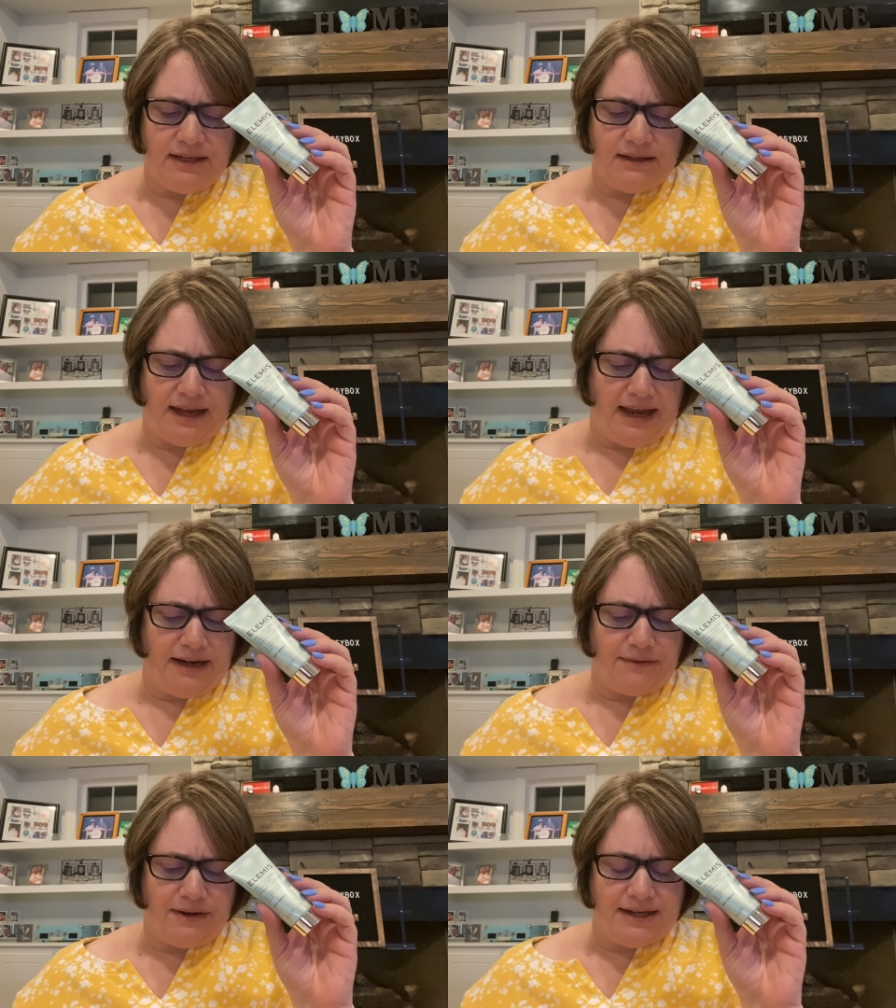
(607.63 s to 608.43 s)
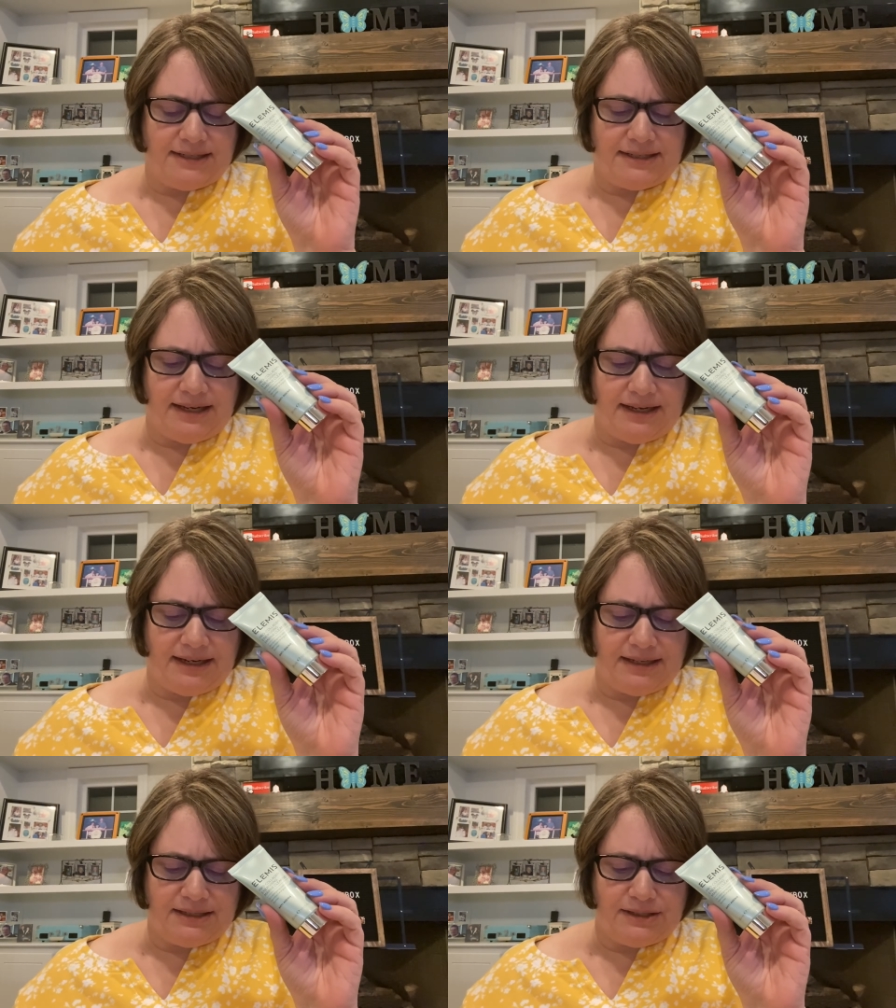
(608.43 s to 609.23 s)
I don't know how to say it,
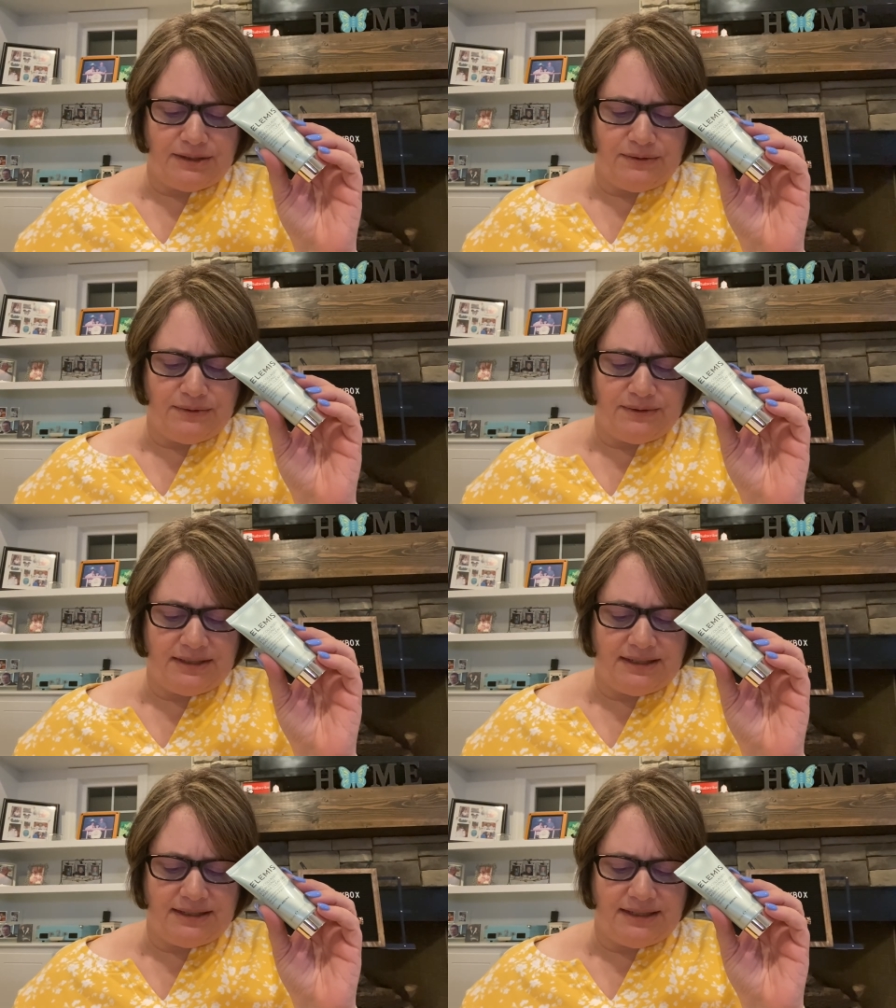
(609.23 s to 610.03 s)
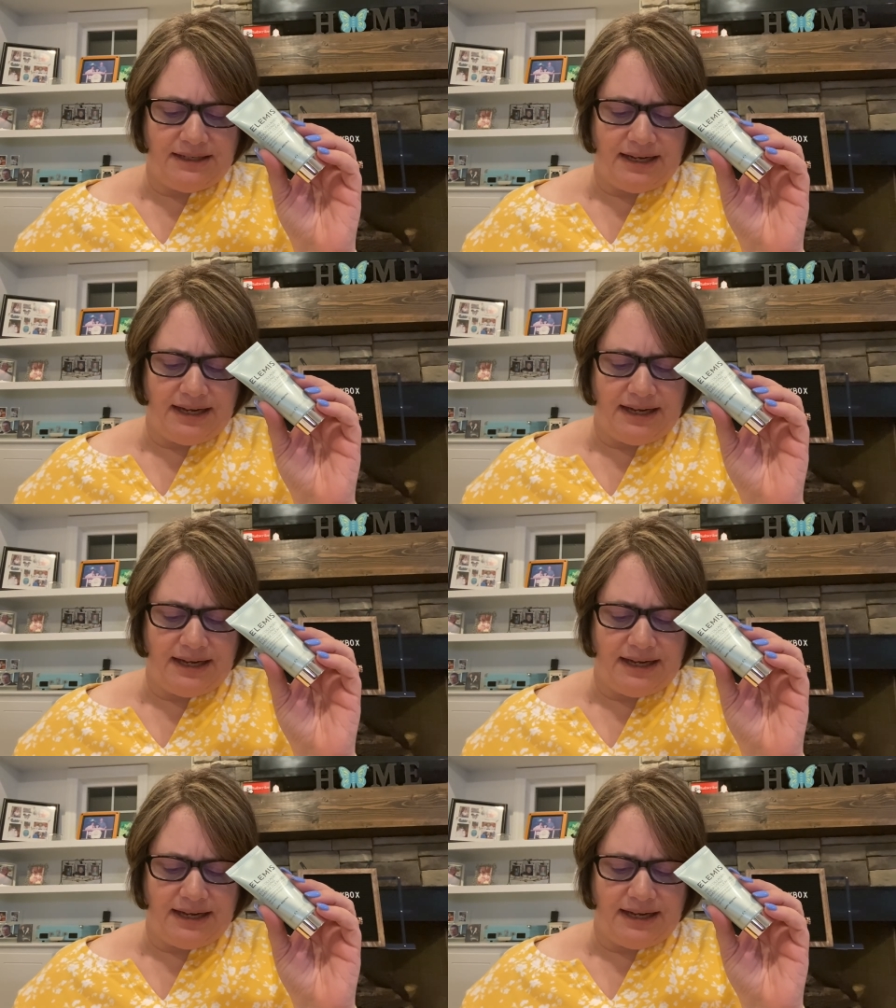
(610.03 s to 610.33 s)
succinic